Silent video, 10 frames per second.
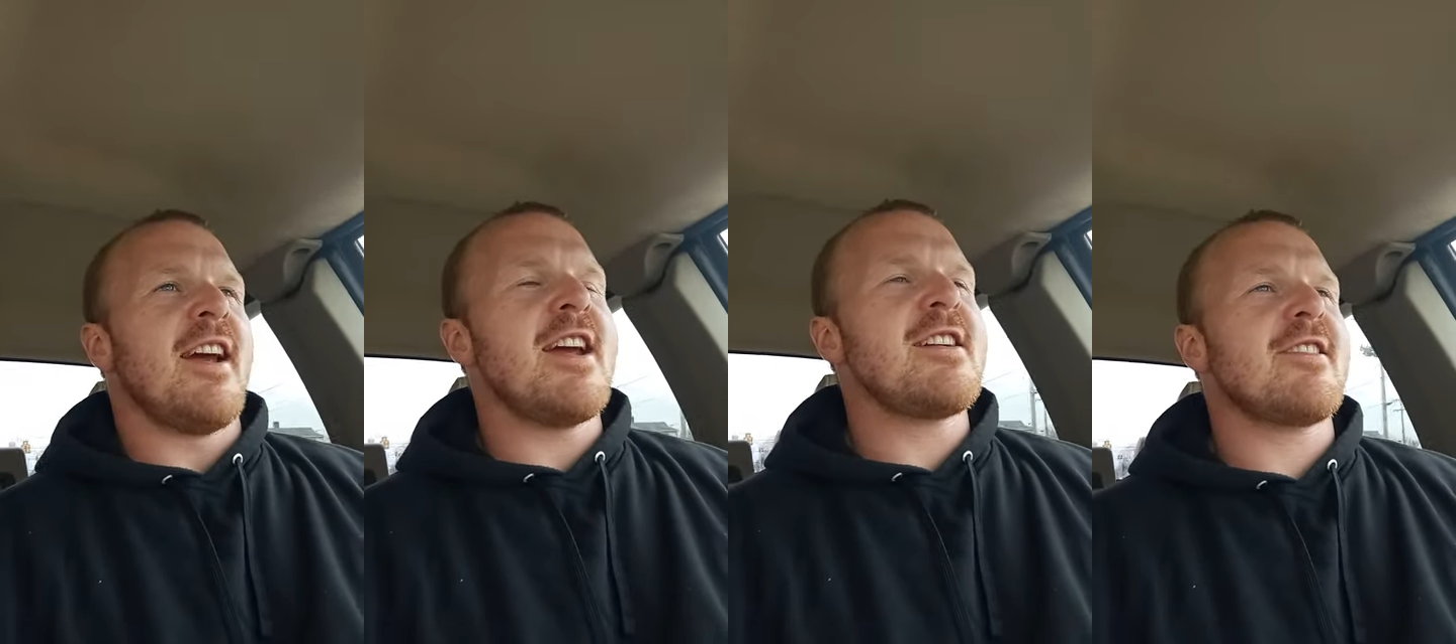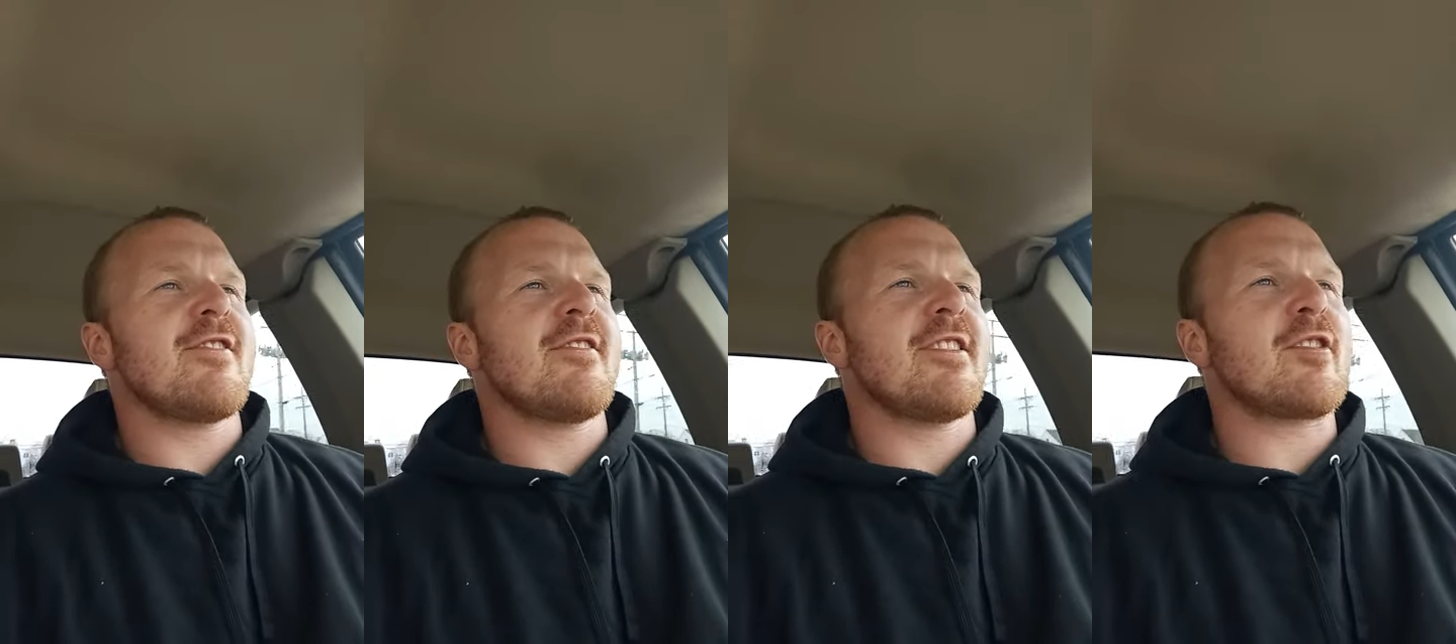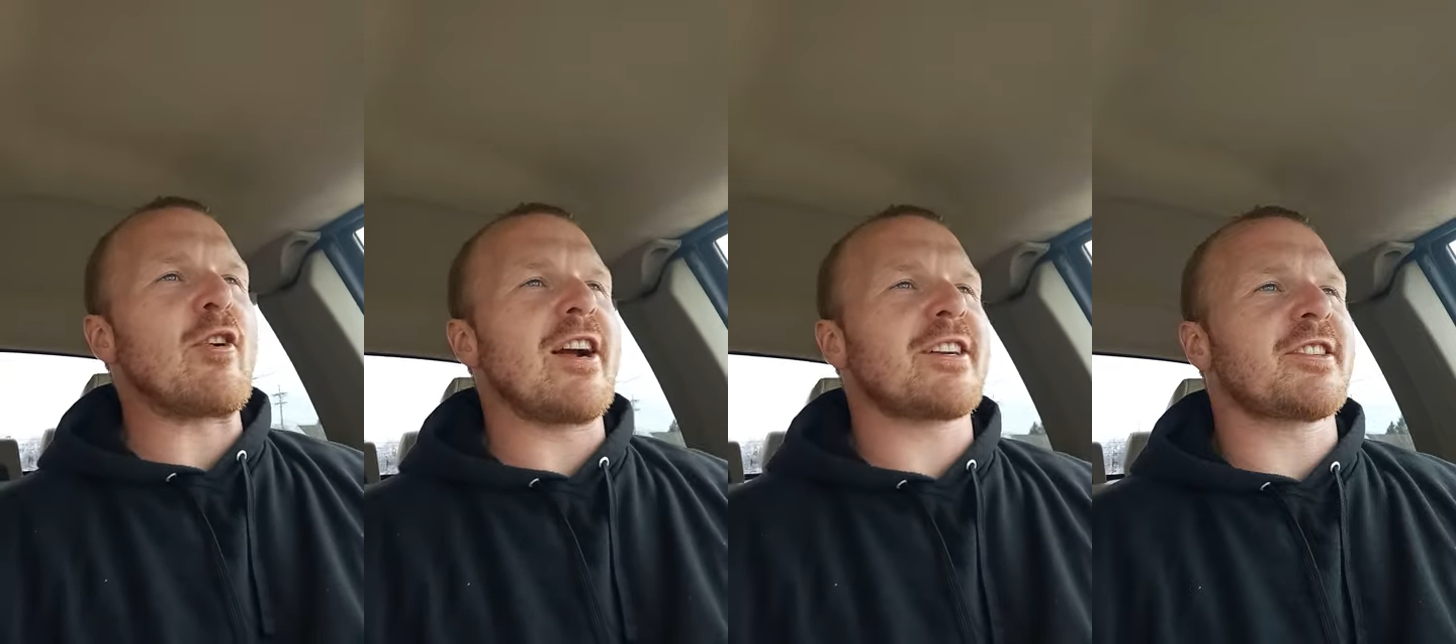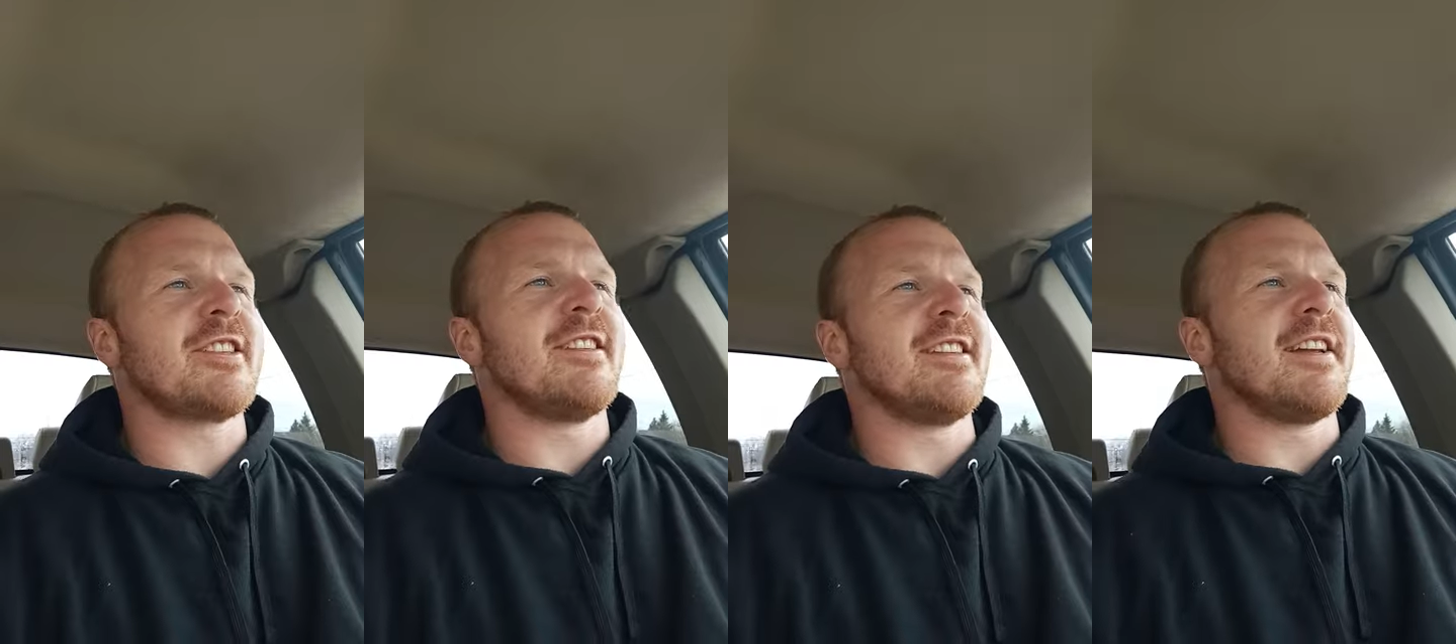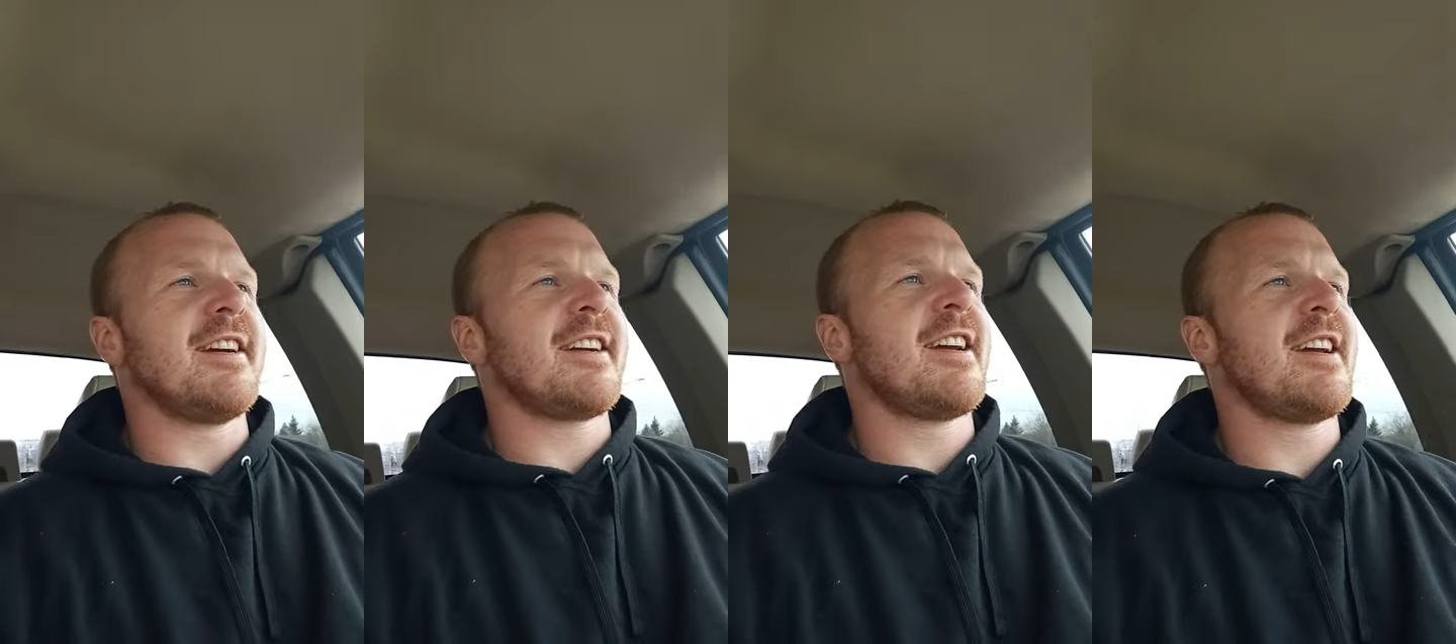anger and aggression and
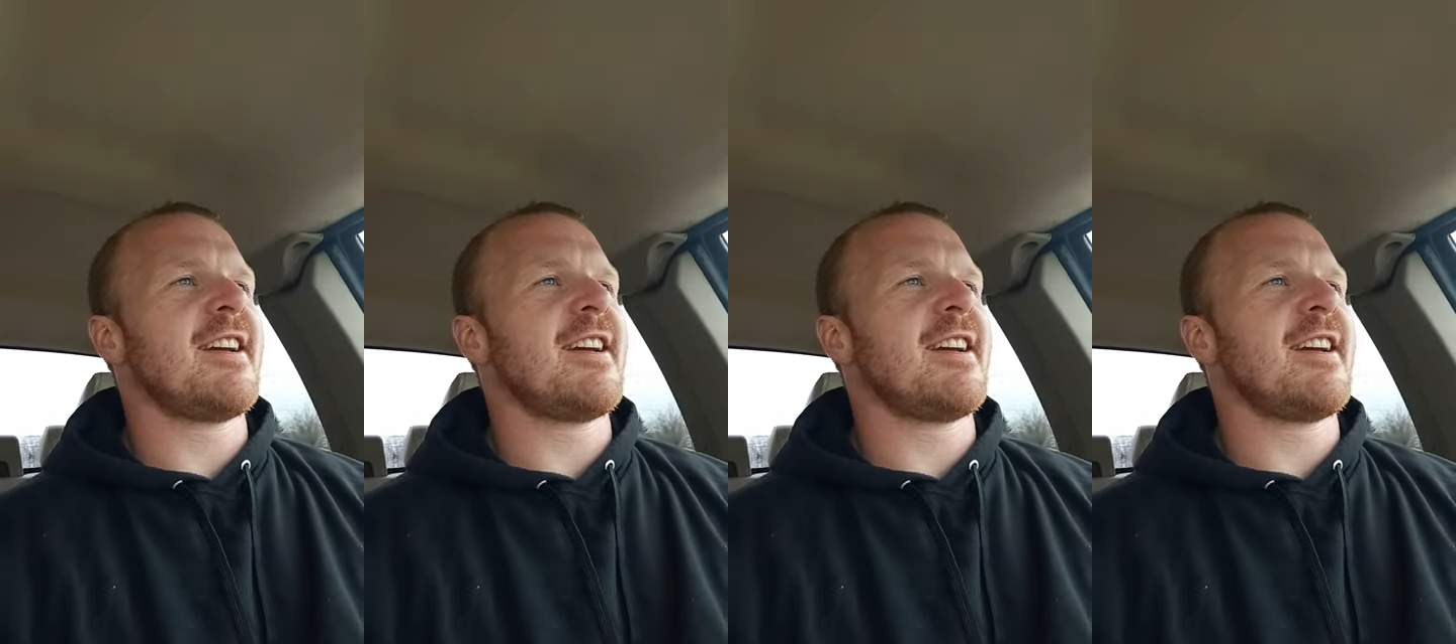like